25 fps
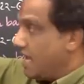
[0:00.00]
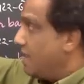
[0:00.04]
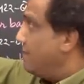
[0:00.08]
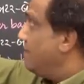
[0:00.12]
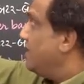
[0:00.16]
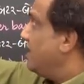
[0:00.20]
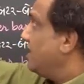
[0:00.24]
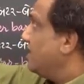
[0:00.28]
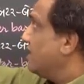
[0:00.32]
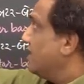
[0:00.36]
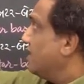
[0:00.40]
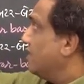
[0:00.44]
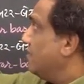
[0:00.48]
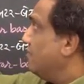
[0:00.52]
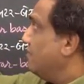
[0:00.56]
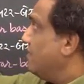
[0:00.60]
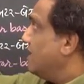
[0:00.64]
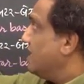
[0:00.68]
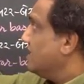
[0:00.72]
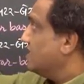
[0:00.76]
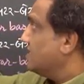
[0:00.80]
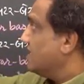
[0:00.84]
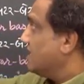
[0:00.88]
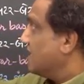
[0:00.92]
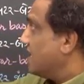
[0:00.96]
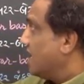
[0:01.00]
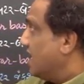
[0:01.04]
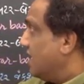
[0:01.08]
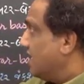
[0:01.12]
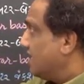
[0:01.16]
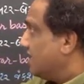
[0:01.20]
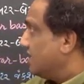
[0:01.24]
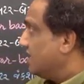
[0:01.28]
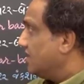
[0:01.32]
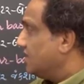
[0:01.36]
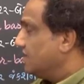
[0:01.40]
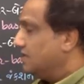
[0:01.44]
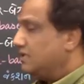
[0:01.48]
emitter, base and
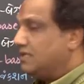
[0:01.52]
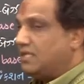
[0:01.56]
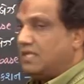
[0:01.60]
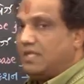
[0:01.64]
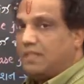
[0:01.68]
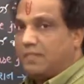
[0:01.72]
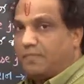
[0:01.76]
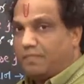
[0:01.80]
collector,